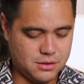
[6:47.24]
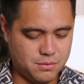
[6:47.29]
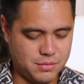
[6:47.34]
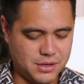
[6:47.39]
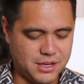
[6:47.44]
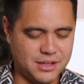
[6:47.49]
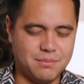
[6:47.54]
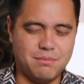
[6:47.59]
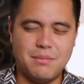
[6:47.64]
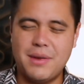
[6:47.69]

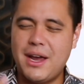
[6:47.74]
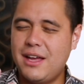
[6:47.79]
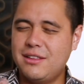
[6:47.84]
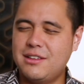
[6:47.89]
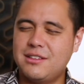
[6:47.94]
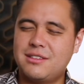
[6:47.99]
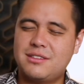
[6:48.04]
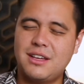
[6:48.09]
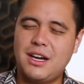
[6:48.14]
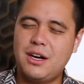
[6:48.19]
But man,
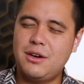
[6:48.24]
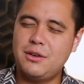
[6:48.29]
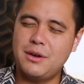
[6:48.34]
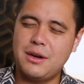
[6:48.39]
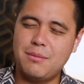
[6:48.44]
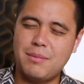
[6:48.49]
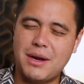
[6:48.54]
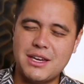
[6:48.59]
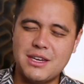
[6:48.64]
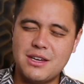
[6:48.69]
the sound
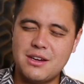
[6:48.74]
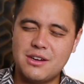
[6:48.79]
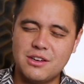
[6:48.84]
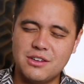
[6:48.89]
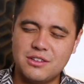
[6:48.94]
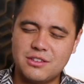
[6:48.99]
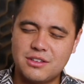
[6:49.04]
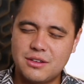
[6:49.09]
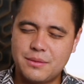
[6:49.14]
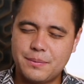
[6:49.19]
in my
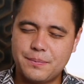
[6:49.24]
ears,